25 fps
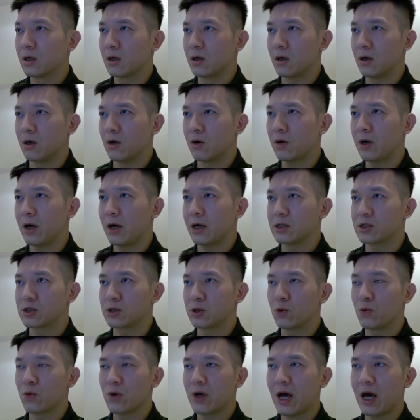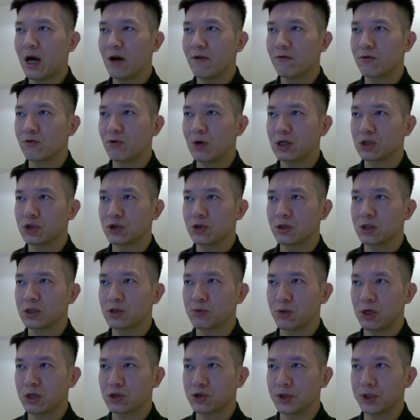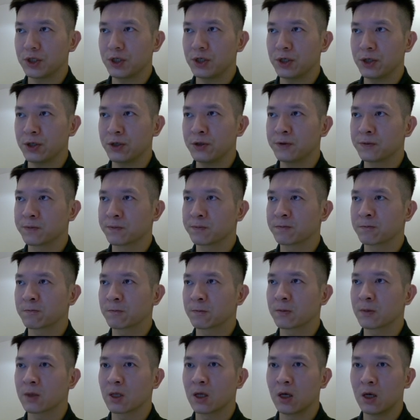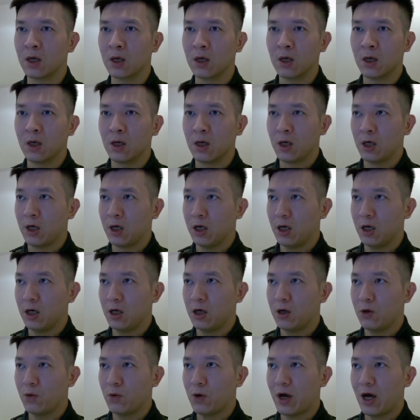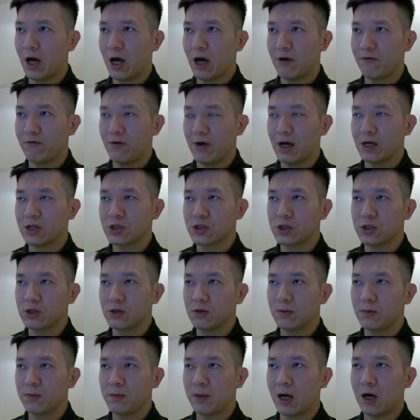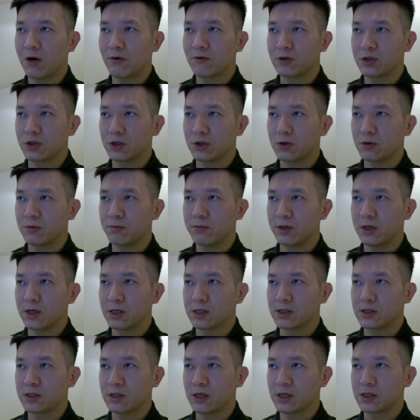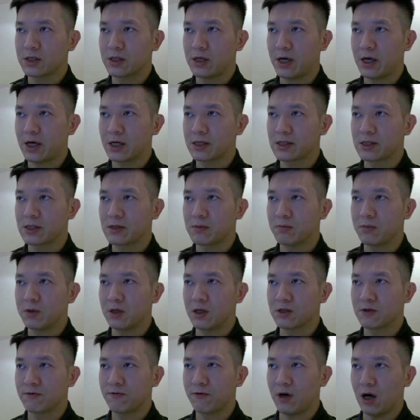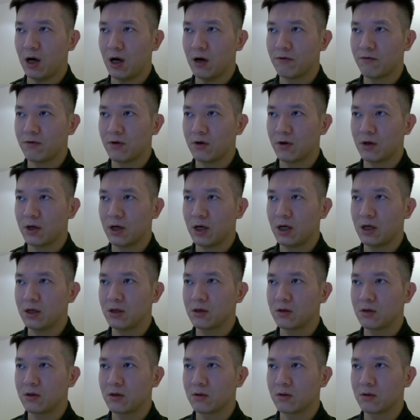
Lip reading: Okay, so we have a rational expression here. We have x to the power of 2 plus 6x plus 5, okay?